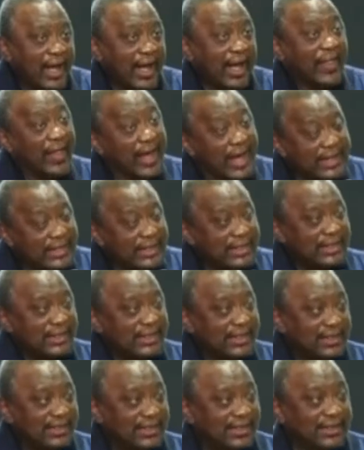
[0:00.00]
And that
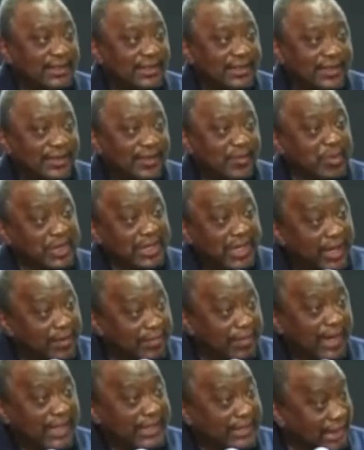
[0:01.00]
became
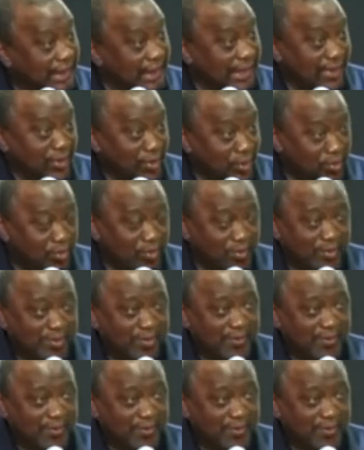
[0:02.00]
my second home.